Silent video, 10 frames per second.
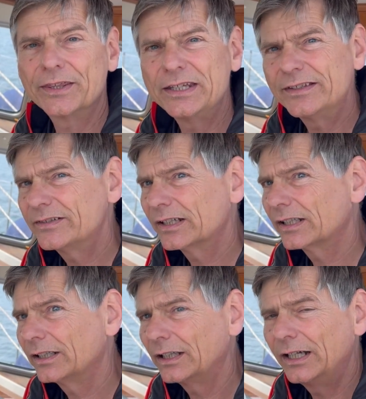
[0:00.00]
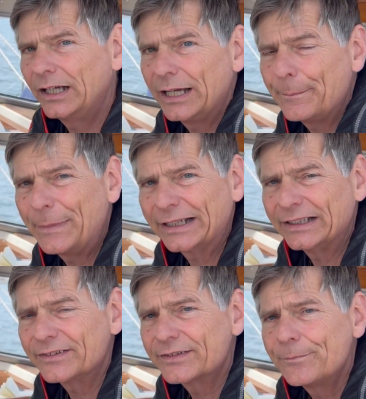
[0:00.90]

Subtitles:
these little magnets.